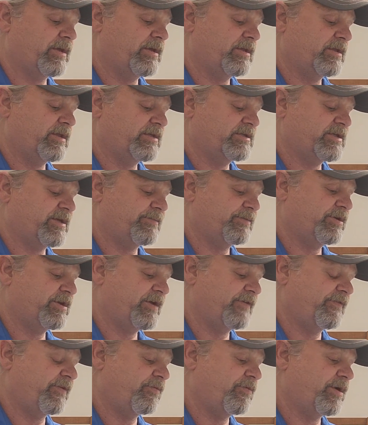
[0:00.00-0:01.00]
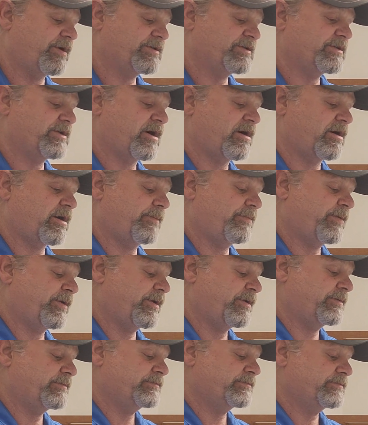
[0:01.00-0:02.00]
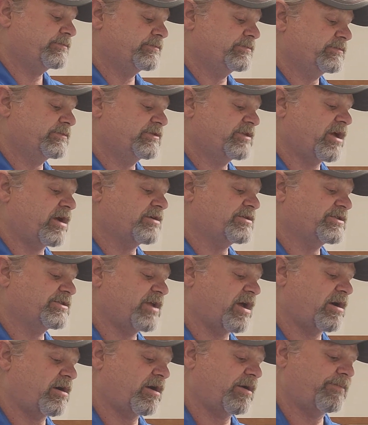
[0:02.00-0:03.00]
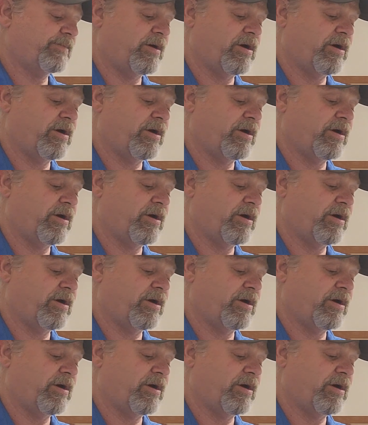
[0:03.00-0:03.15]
that's something you definitely want to stock up